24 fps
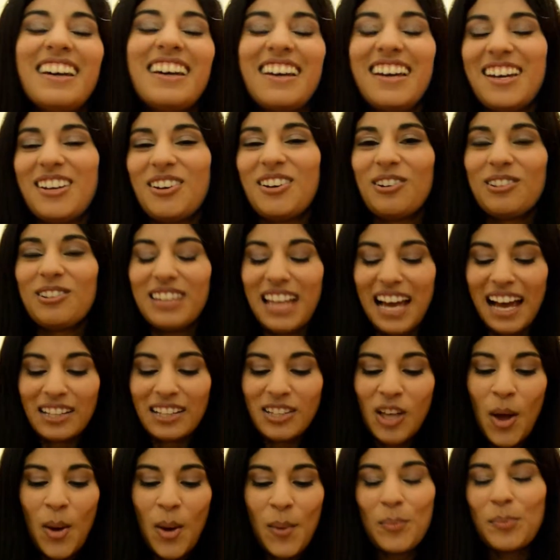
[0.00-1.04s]
and all that,
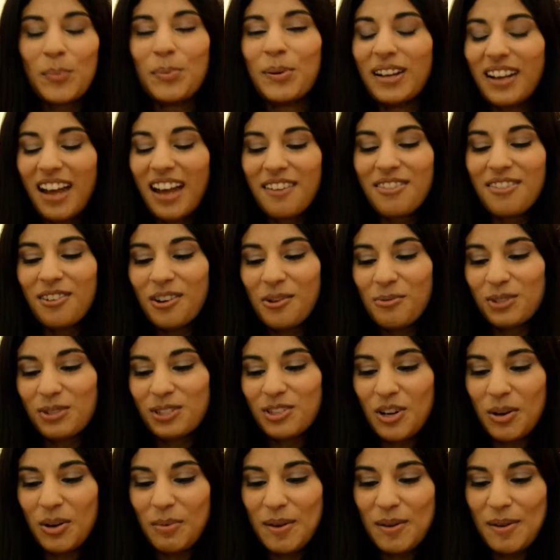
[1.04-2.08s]
but I thought it was
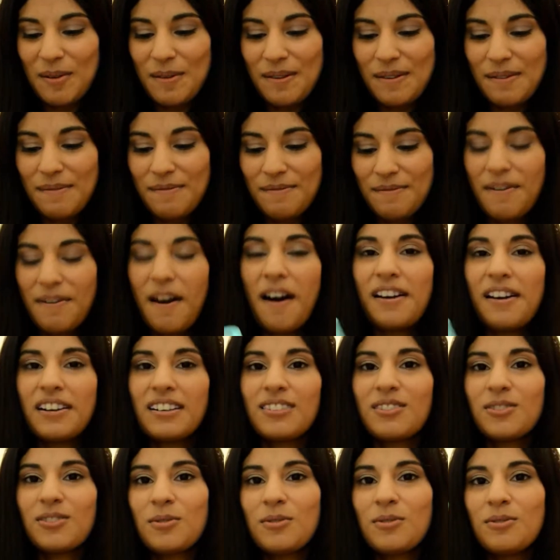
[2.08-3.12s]
gonna be
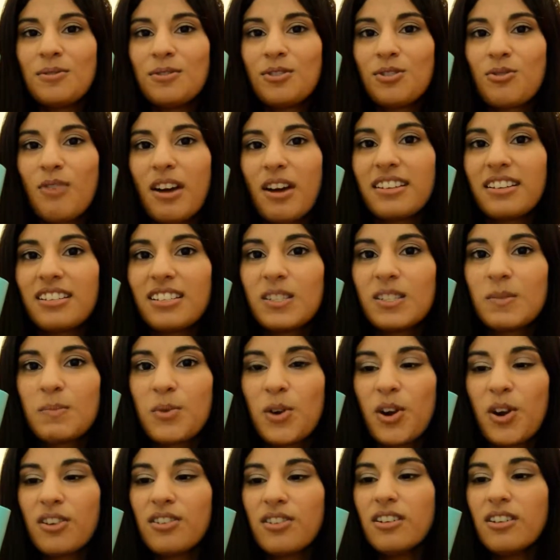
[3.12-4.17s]
fun to try this
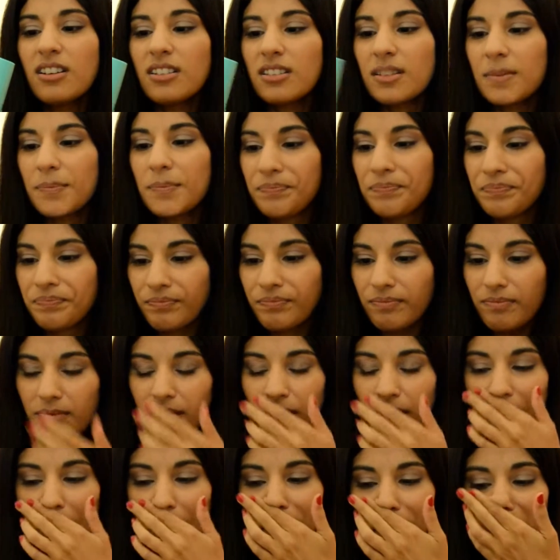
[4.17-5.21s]
product
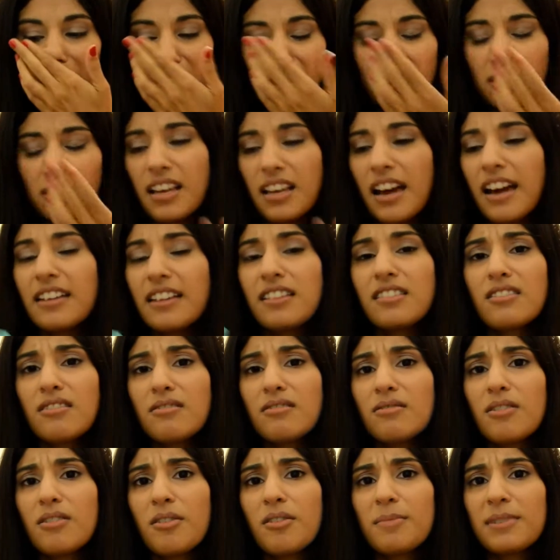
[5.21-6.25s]
because I
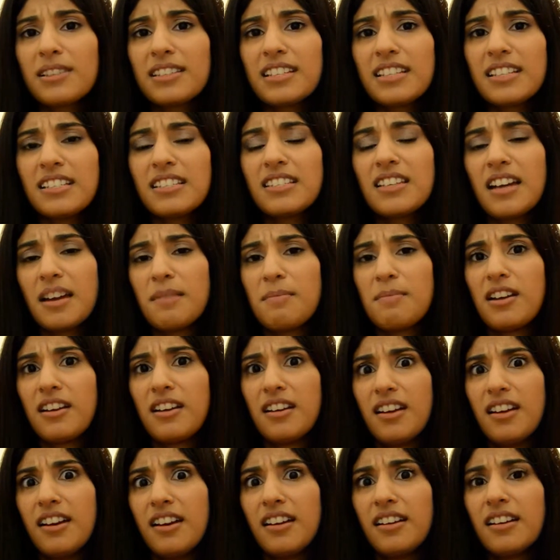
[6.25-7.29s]
don't normally dye my
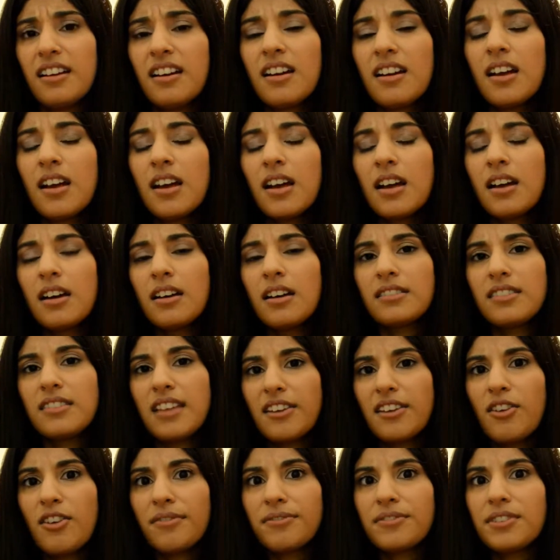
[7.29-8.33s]
hair
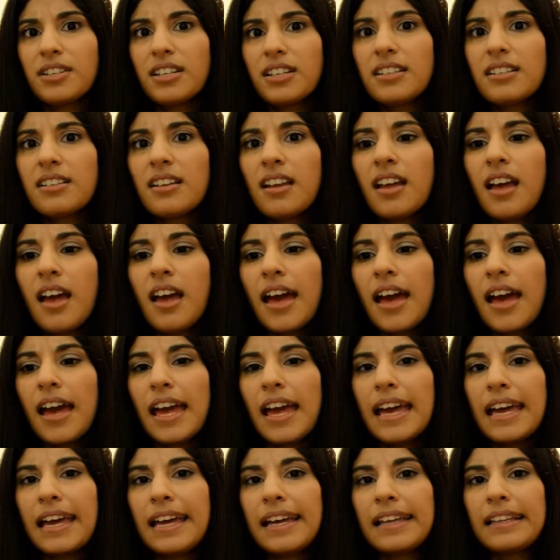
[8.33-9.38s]
that often,
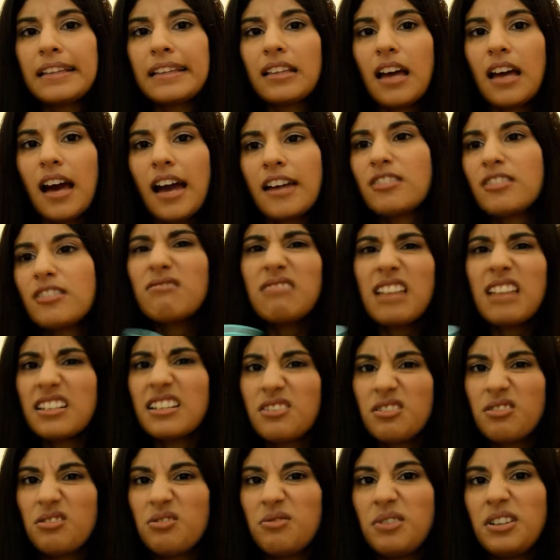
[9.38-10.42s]
and I don't like
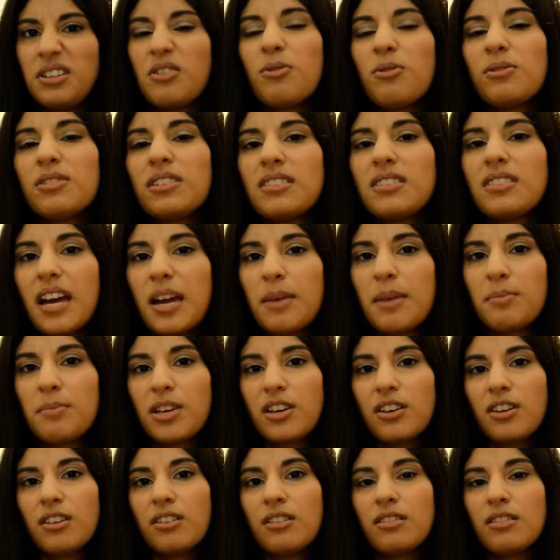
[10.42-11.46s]
to do it all the time
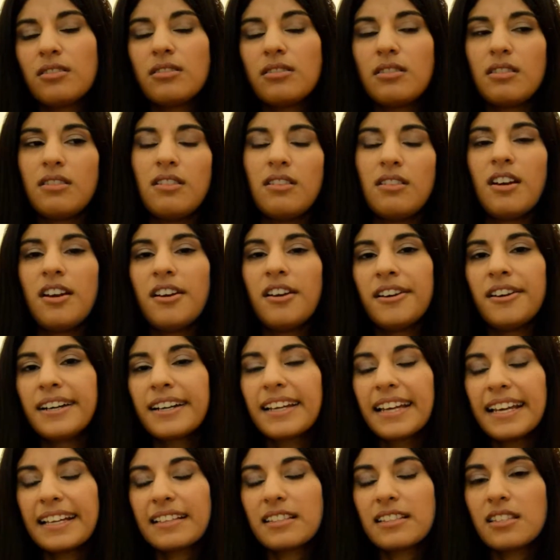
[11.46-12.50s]
because the hair
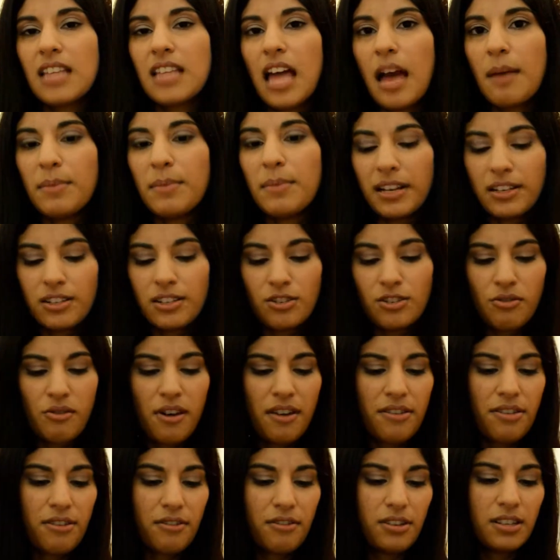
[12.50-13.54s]
gets damaged. So
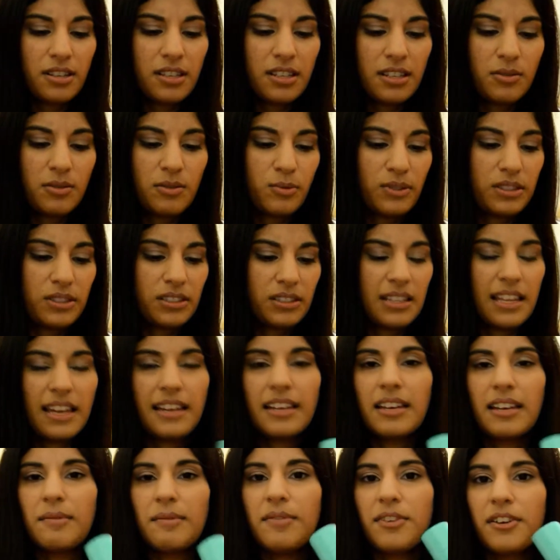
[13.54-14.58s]
I thought this was
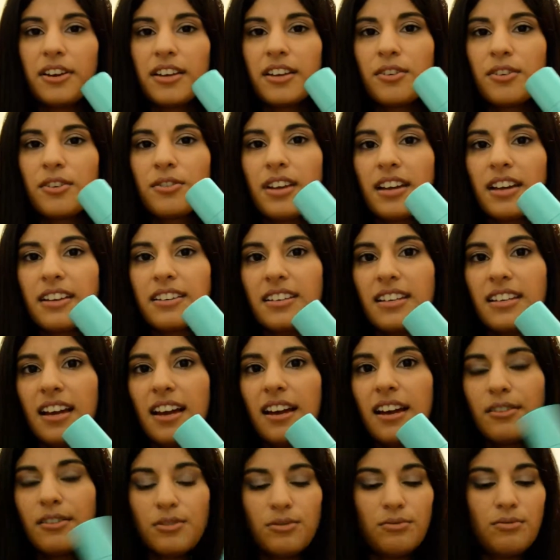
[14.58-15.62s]
like a very good
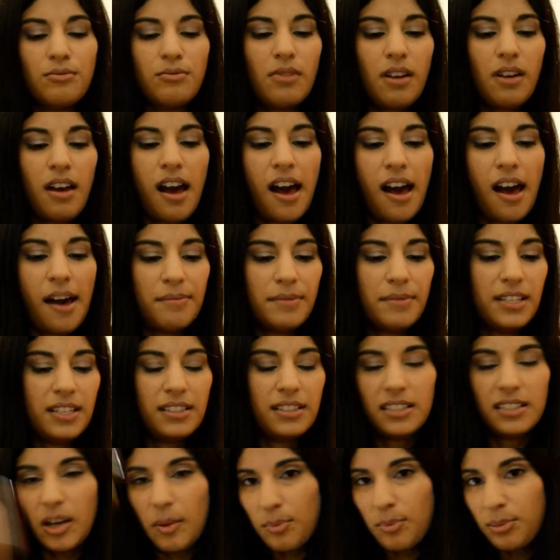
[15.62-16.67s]
idea to have
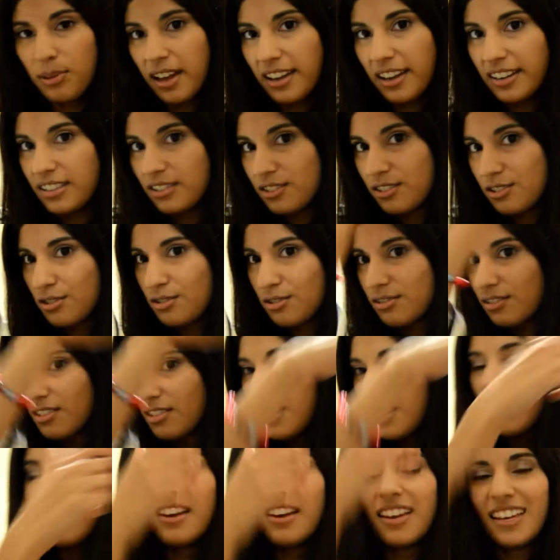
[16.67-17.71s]
this and apply it just
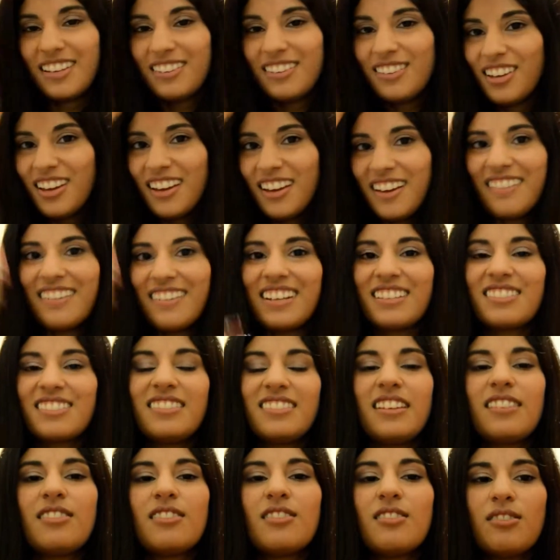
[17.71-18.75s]
in the areas
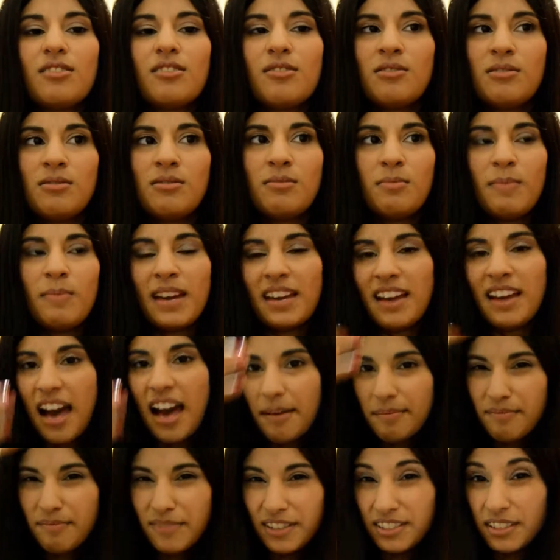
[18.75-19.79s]
that you may
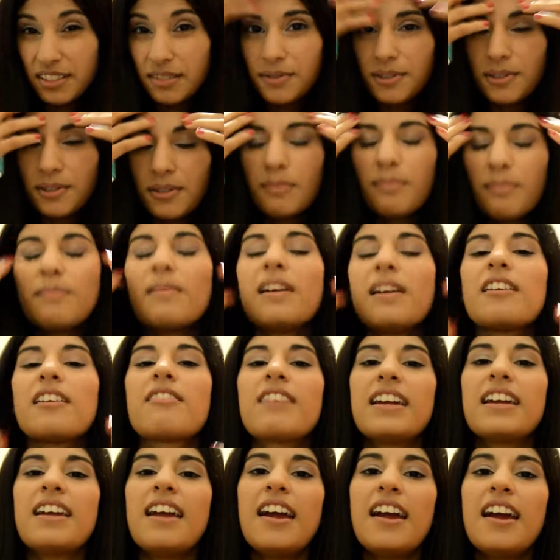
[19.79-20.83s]
have visible
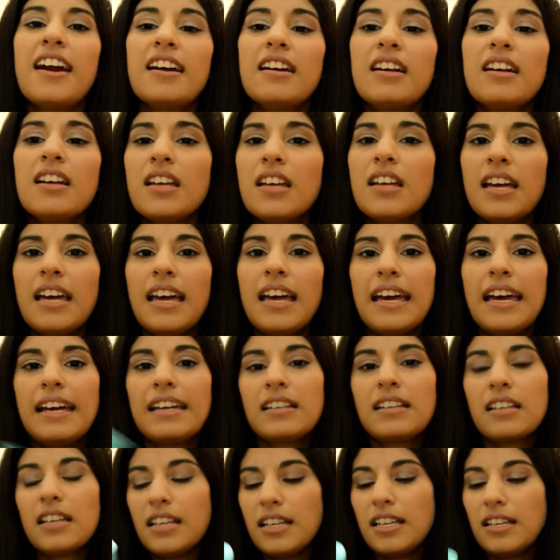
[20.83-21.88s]
gray hair,
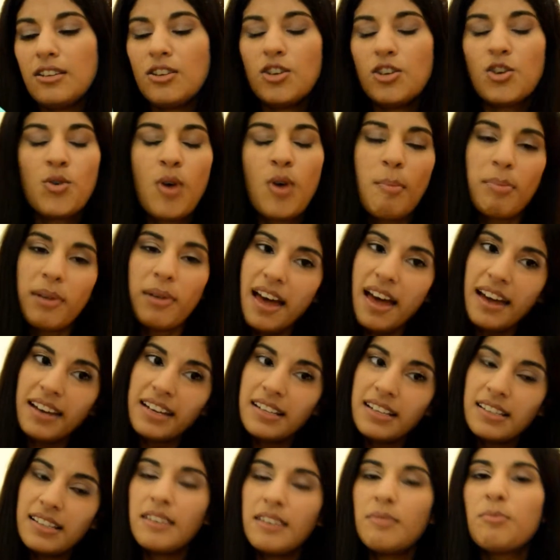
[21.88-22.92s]
and you apply
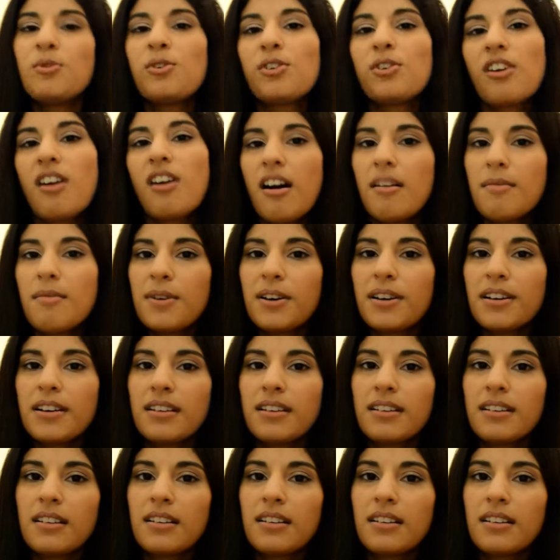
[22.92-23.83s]
it, it will cover